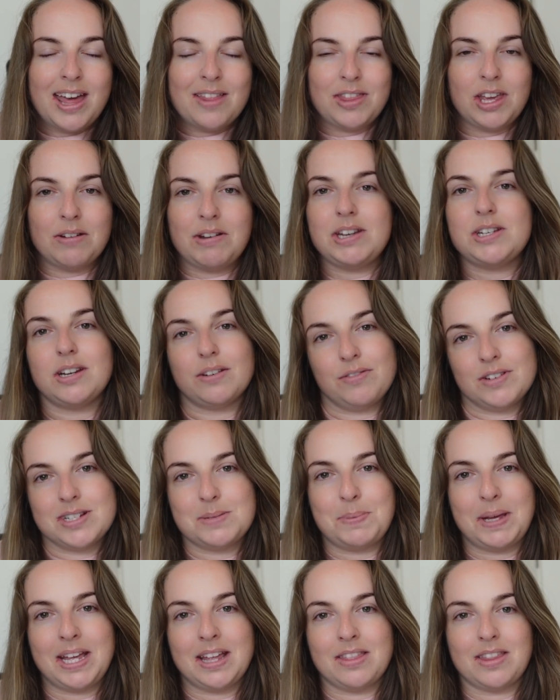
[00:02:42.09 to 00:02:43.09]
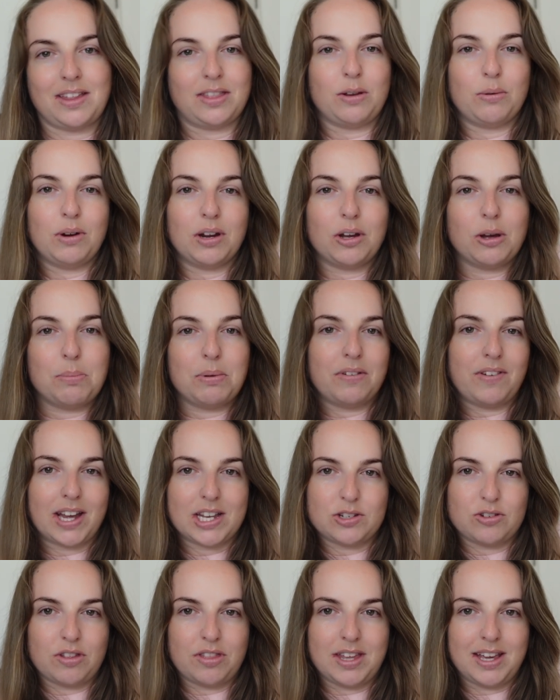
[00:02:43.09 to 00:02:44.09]
The only difference being that there were a couple of
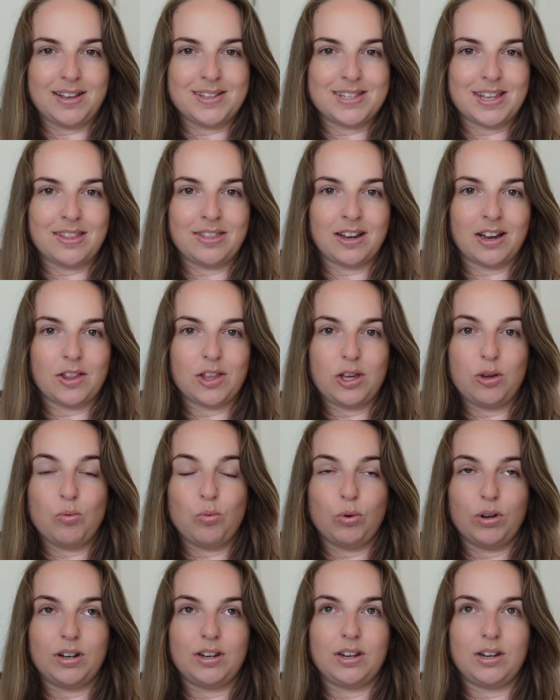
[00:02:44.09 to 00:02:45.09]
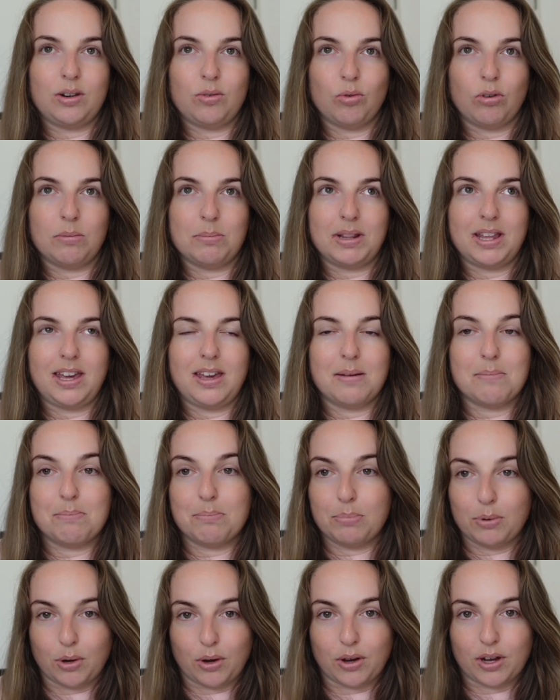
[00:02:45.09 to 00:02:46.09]
extra things in there that you wouldn't normally
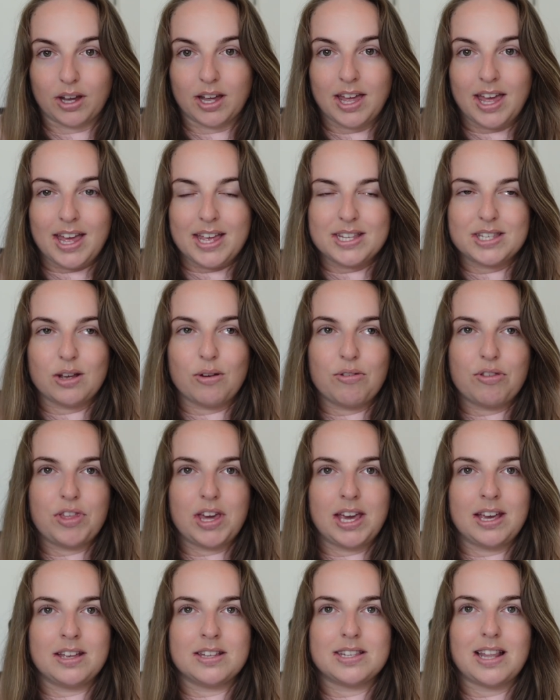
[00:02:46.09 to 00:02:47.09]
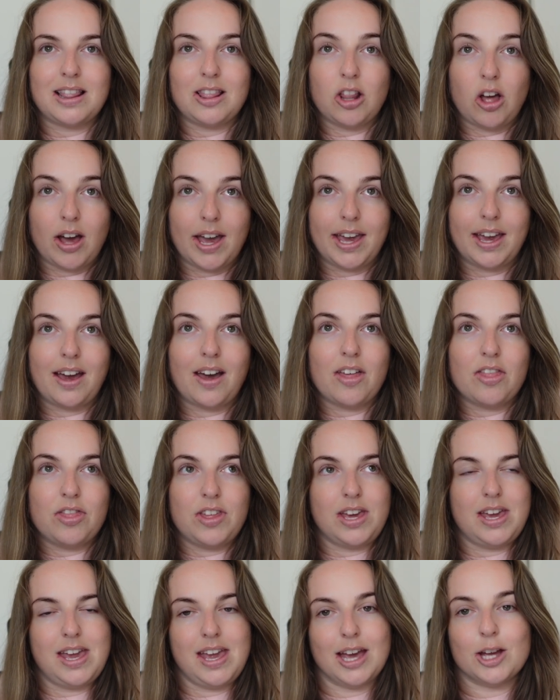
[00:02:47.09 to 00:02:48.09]
book. So things like
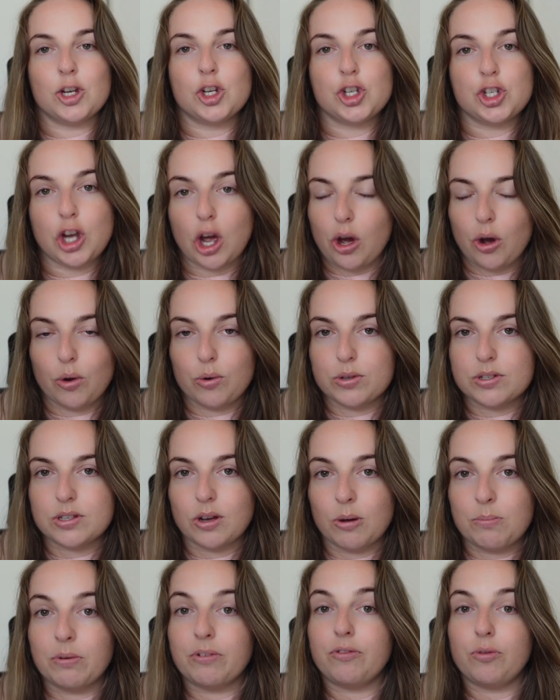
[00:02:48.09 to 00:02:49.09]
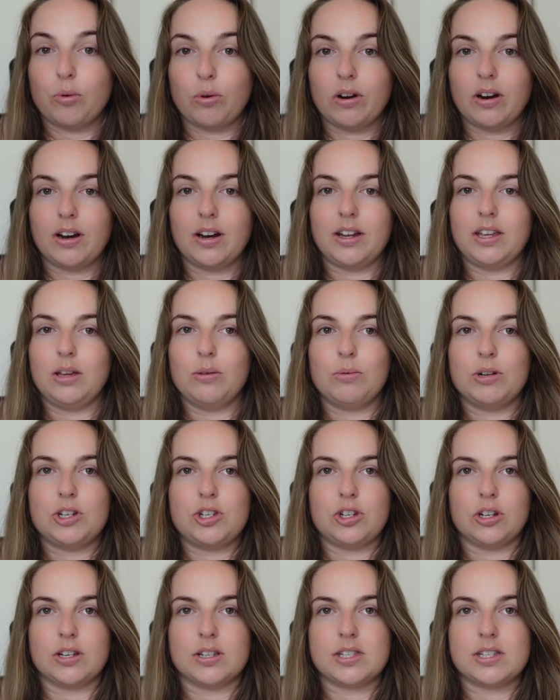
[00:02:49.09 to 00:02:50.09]
the show. So before you
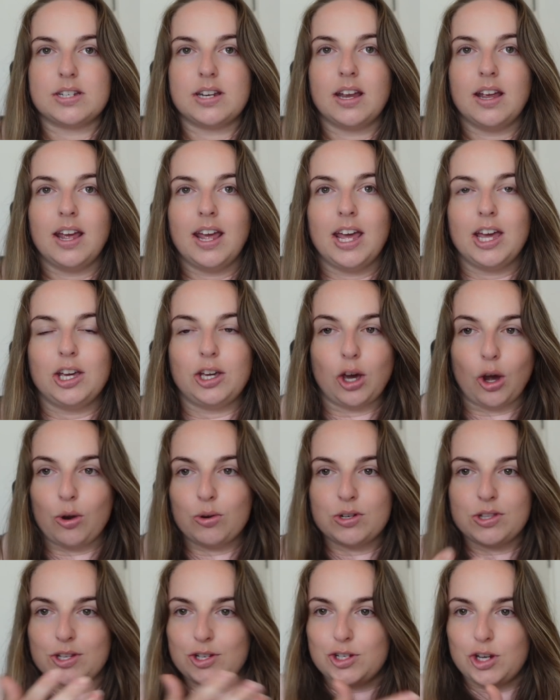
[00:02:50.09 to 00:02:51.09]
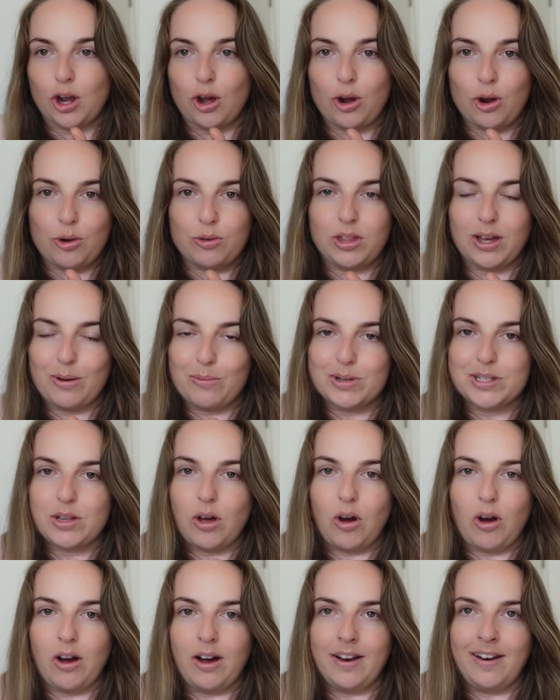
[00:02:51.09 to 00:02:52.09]
would just go to the show that was
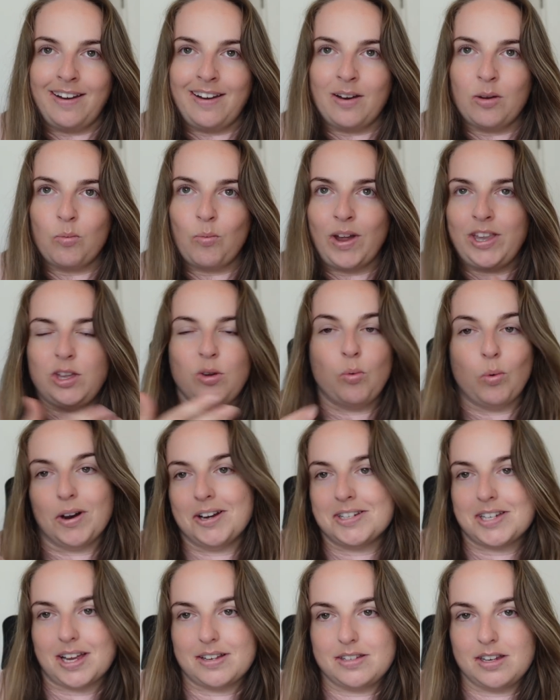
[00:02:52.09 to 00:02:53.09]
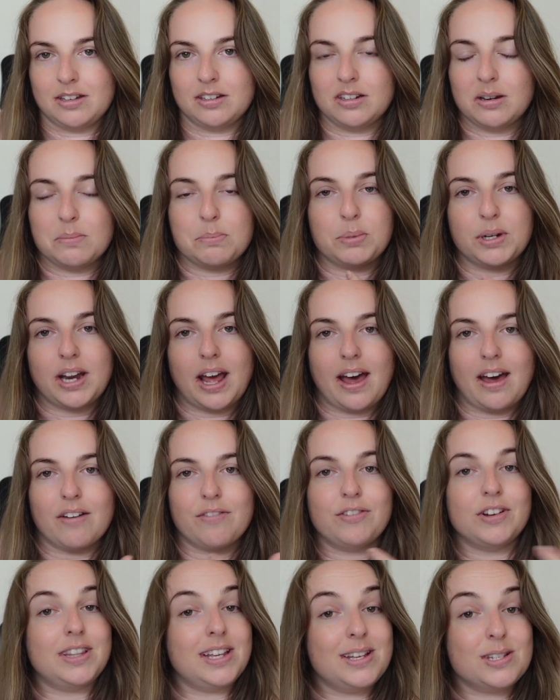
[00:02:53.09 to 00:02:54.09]
on when you weren't at dinner, but uh,
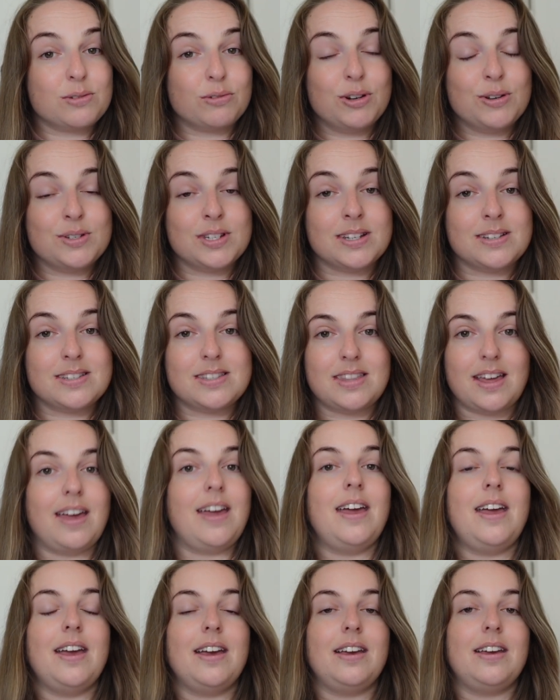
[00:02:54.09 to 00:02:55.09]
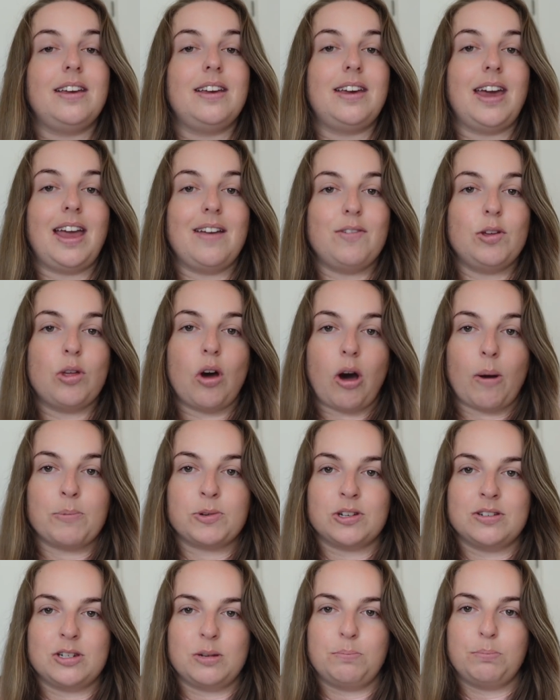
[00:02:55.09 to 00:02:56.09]
for these cruises they gave you the
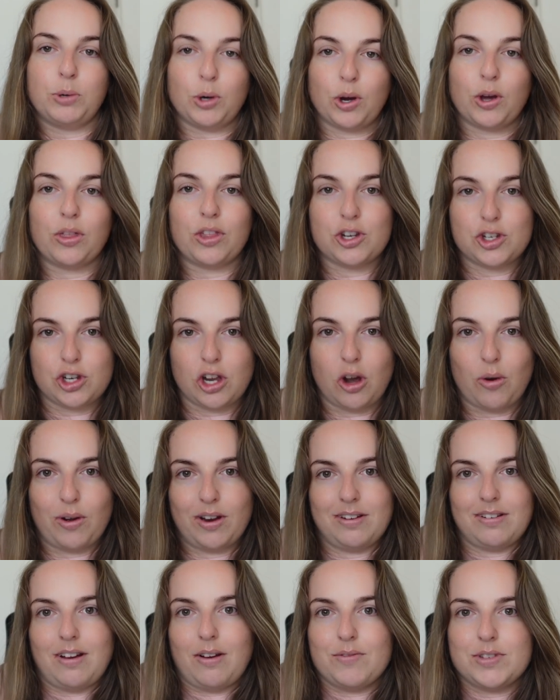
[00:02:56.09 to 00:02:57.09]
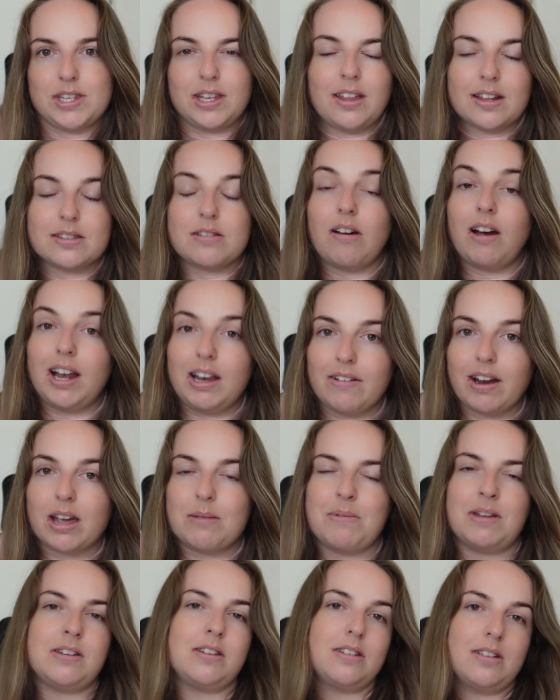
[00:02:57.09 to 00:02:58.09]
option to book the show, and obviously that's highly
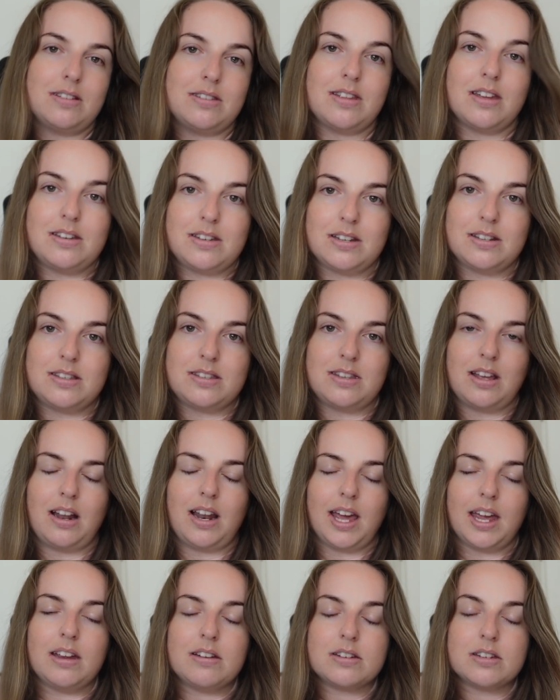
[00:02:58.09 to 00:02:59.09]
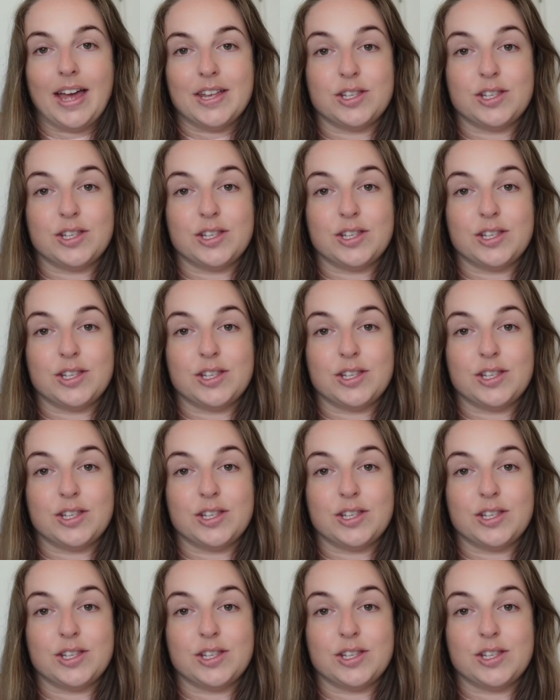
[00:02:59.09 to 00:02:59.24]
recommended because they did sell out.